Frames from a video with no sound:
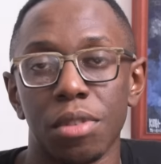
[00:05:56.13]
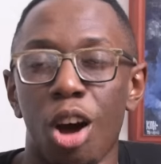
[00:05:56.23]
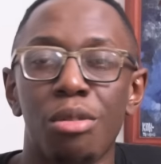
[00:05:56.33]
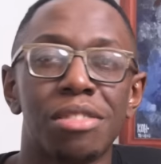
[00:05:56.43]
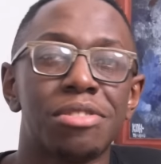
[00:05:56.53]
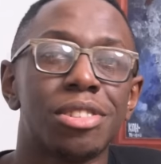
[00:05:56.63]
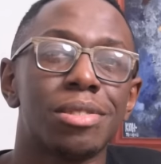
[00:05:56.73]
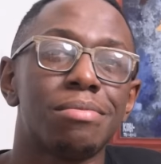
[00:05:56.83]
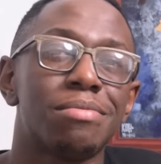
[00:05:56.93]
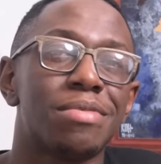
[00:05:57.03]

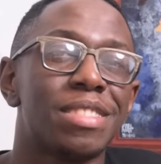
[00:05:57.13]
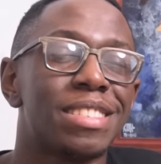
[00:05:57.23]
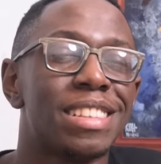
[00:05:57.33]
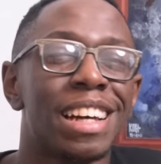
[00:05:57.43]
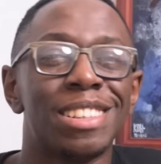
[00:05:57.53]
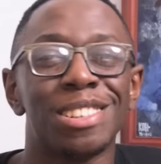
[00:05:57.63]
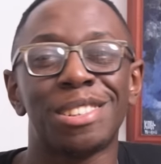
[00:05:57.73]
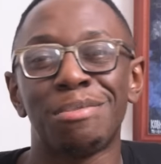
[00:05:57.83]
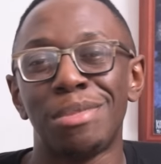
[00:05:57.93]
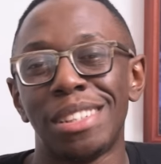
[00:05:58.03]
However, that
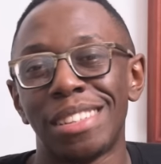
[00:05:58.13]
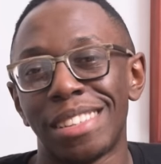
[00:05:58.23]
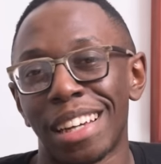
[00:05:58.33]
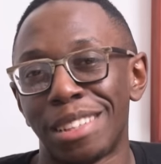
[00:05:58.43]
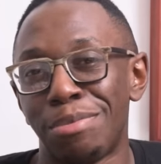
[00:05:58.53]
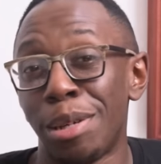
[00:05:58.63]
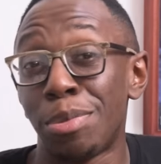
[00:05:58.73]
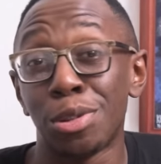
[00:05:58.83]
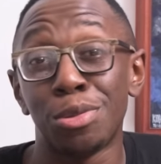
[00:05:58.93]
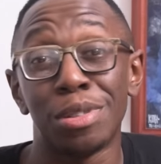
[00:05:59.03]
doesn't mean that the
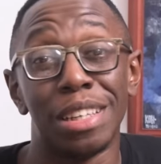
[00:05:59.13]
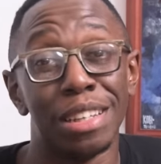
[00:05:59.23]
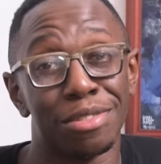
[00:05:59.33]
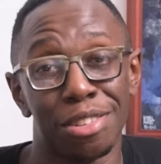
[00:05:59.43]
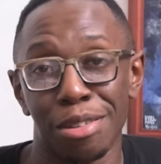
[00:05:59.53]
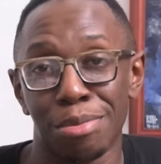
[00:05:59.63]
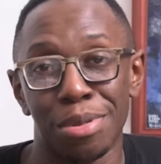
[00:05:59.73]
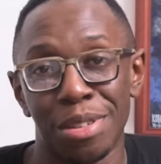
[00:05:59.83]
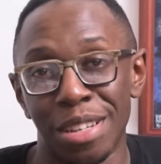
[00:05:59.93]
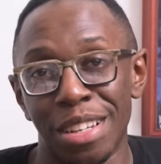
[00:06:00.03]
people who give up
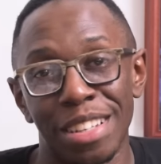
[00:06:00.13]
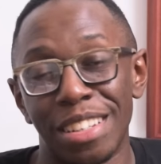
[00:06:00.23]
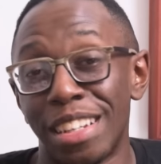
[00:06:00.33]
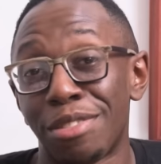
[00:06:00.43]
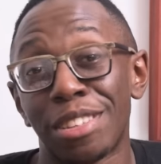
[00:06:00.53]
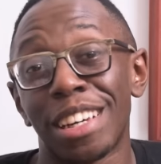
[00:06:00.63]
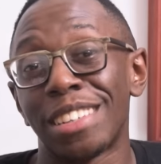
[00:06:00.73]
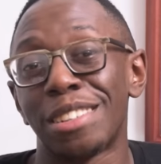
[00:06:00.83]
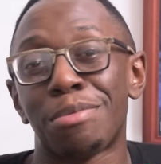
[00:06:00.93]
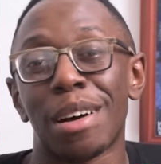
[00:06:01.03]
never
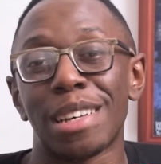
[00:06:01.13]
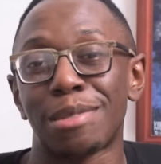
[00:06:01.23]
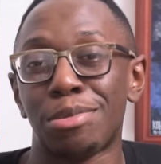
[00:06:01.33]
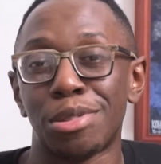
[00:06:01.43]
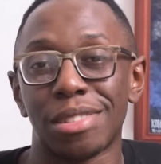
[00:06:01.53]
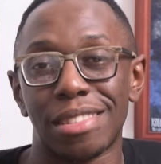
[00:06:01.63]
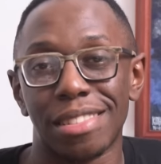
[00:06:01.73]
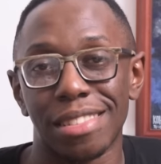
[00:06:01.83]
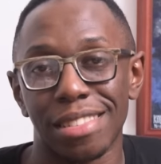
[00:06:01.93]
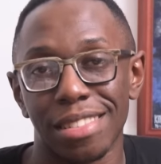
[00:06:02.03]
get their
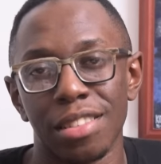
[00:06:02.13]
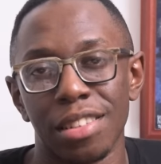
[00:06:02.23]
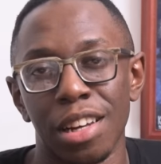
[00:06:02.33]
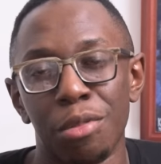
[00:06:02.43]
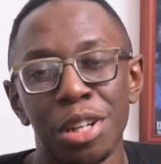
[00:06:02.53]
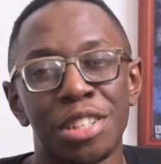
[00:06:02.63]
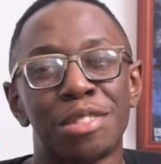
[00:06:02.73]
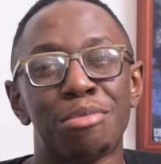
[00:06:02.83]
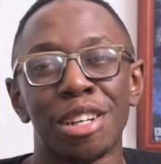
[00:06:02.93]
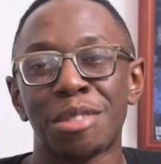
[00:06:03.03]
passports.
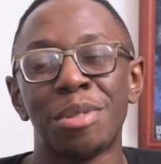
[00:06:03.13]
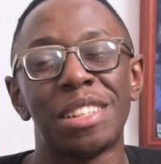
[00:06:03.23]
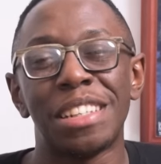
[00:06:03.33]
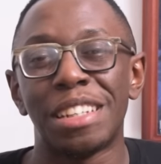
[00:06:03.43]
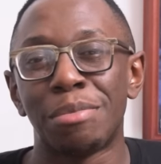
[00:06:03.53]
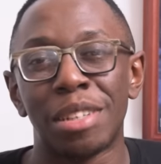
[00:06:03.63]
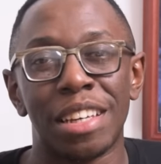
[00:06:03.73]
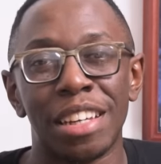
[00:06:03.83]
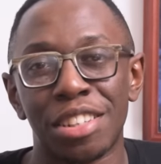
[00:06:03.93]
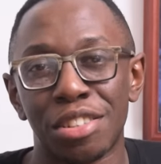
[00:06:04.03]
Which brings me to the
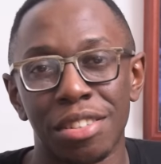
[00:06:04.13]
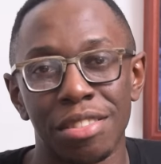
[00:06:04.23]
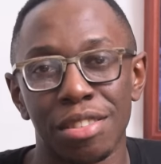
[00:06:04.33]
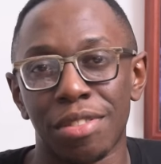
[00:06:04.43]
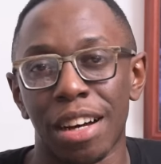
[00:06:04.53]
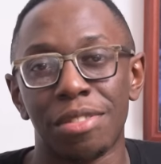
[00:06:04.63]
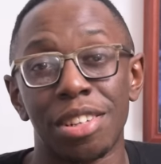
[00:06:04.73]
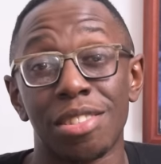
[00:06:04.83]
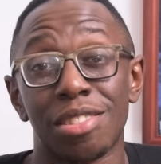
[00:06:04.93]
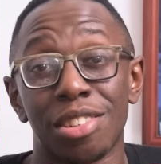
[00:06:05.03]
implications of
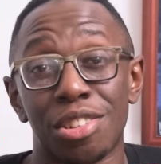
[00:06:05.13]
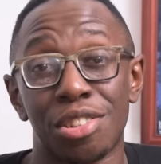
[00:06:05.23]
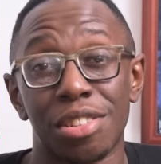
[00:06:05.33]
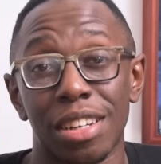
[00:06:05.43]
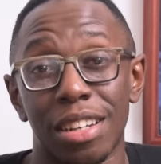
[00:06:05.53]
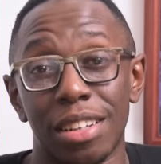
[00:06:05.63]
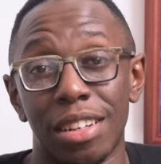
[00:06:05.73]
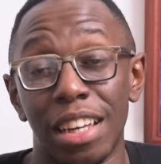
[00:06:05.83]
having such an